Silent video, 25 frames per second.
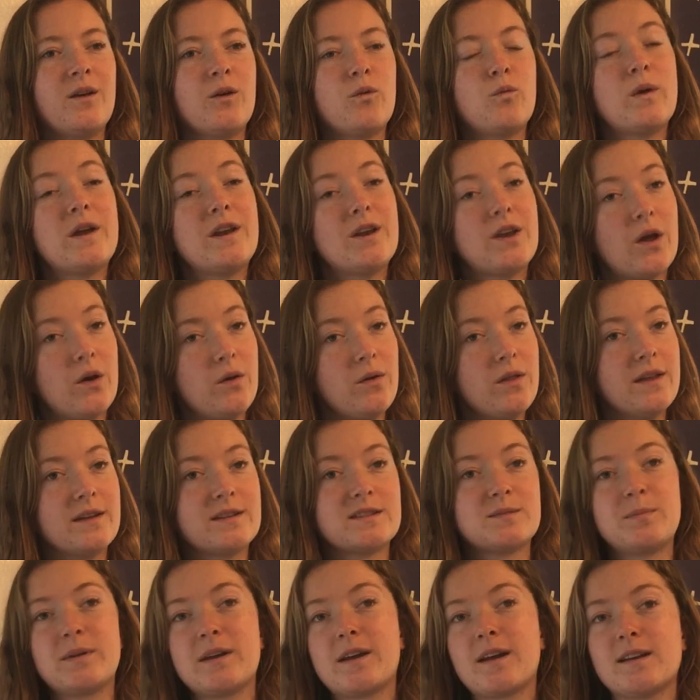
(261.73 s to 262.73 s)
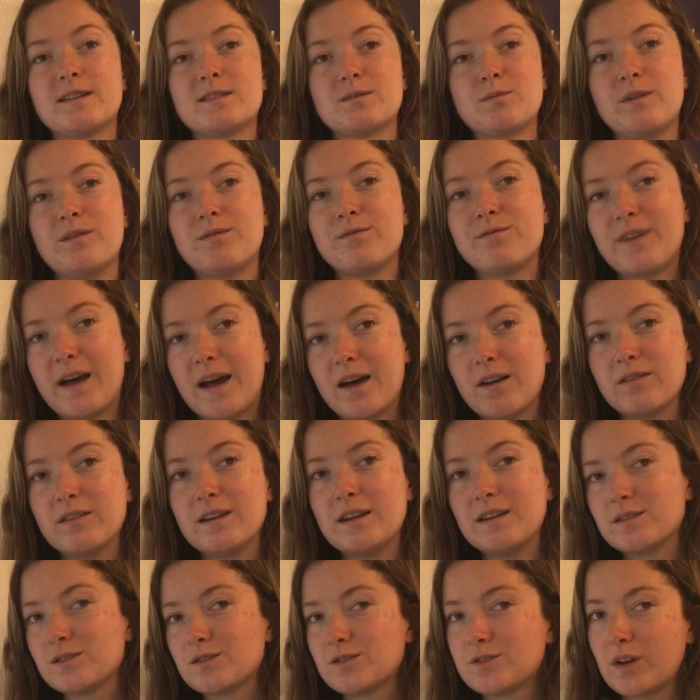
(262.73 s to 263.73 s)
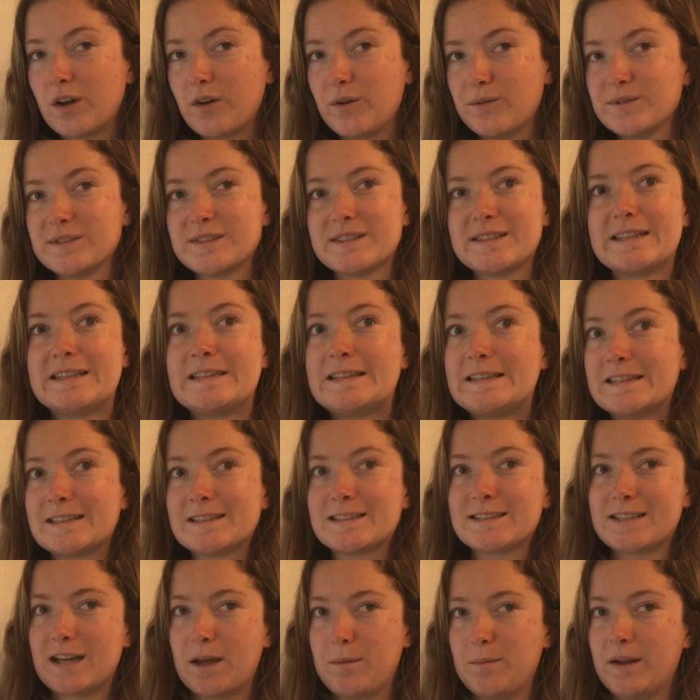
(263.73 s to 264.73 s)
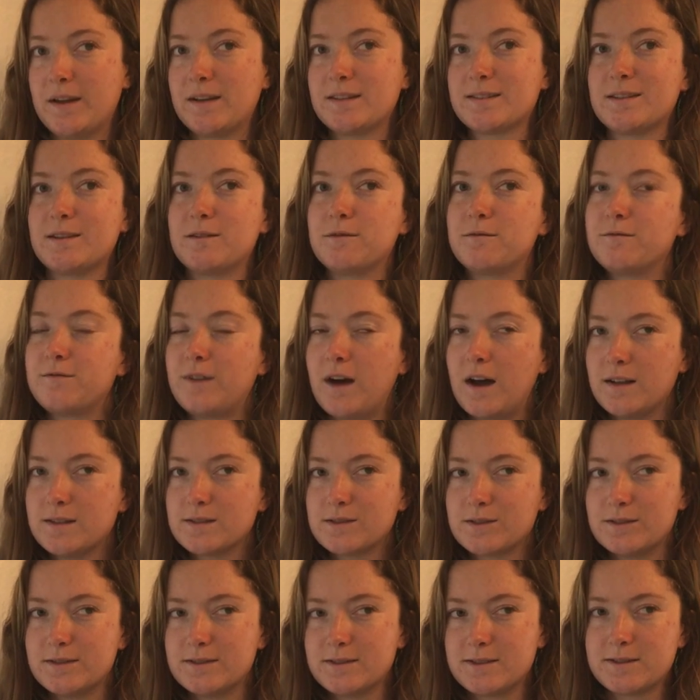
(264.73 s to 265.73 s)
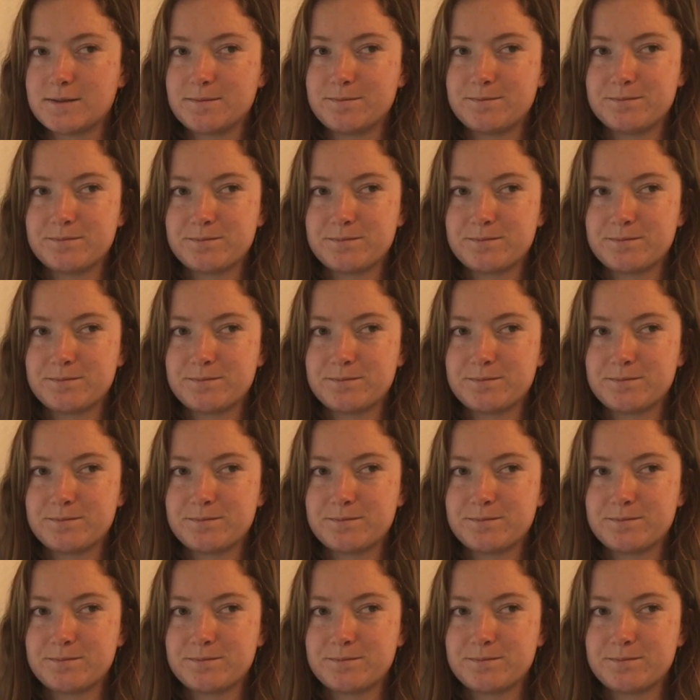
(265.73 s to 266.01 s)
We know this because we found these stones in the stomachs of fossils.